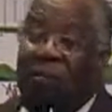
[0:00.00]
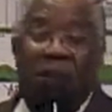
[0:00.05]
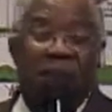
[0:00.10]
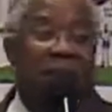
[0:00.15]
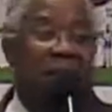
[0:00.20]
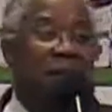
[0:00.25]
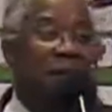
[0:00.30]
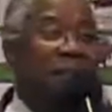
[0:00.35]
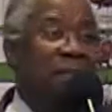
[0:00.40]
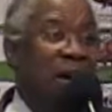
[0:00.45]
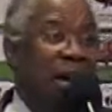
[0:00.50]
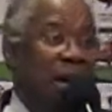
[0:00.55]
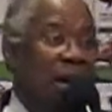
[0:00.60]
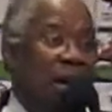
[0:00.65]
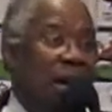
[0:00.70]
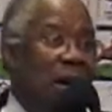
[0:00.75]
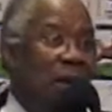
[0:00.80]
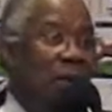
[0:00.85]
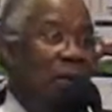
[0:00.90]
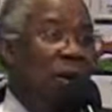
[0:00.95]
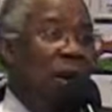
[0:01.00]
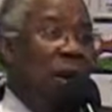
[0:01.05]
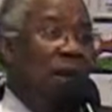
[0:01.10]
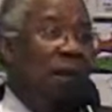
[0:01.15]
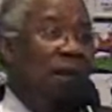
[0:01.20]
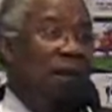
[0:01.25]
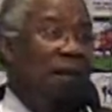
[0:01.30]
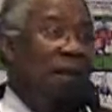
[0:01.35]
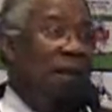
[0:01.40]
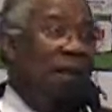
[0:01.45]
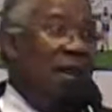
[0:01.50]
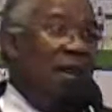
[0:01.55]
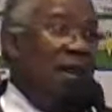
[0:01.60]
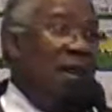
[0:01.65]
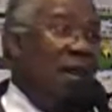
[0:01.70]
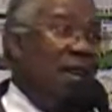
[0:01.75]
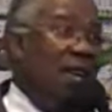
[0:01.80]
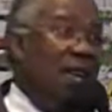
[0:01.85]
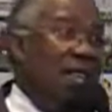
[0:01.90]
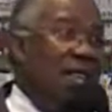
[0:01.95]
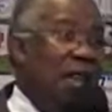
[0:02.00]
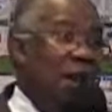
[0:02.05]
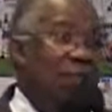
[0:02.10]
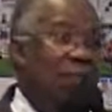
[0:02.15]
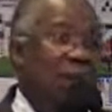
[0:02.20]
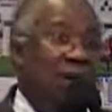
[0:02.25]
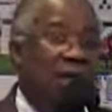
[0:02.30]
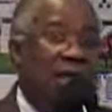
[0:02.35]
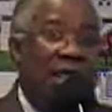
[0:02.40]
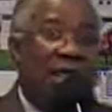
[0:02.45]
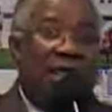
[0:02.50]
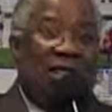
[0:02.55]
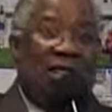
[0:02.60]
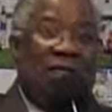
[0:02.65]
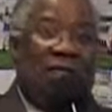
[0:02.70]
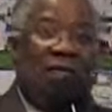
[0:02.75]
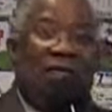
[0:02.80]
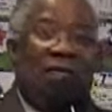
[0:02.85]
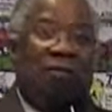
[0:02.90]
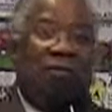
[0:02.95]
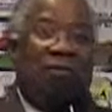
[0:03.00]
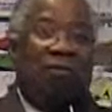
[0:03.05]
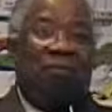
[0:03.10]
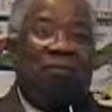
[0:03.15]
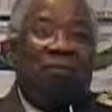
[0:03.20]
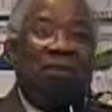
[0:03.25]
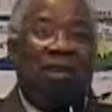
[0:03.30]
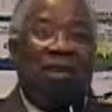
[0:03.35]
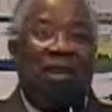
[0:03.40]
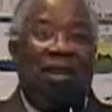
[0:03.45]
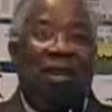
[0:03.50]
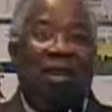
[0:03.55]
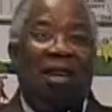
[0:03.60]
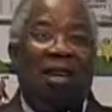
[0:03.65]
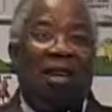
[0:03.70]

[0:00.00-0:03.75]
But in the middle, you got one that possessed it.